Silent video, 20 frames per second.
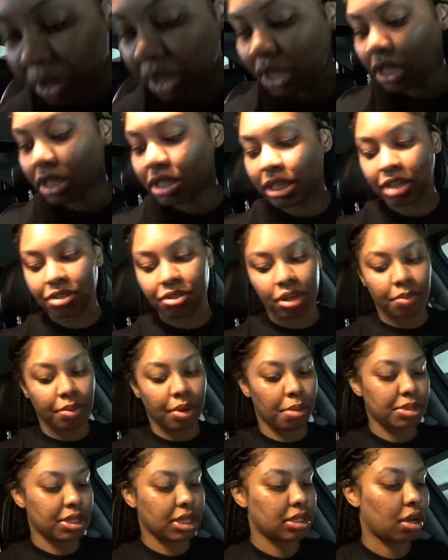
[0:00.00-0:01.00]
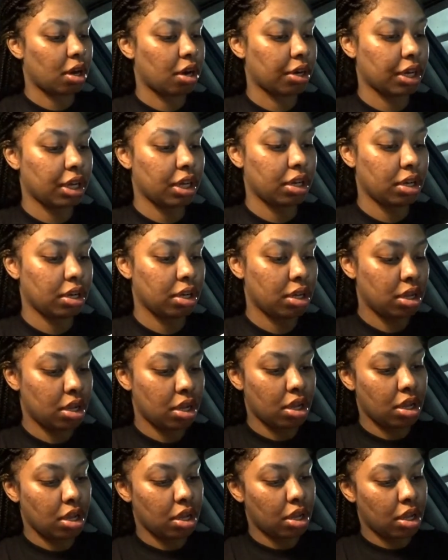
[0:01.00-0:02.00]
these yesterday when I was at Target.
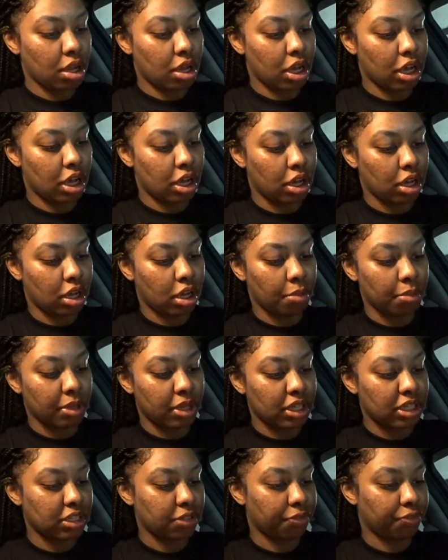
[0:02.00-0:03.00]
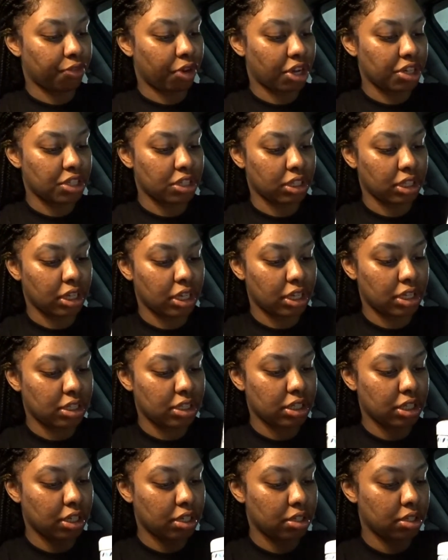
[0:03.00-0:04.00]
Um, it's the fresh linen
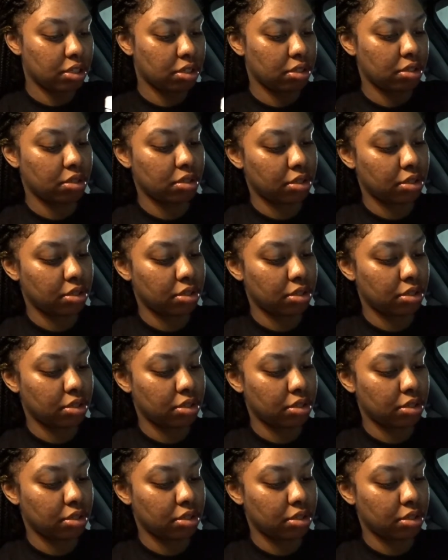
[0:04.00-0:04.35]
scent.